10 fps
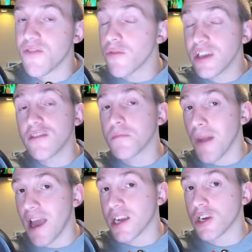If there is
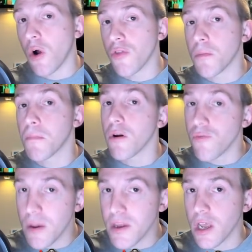splash on the
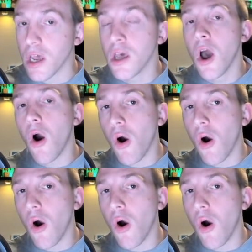perimeter,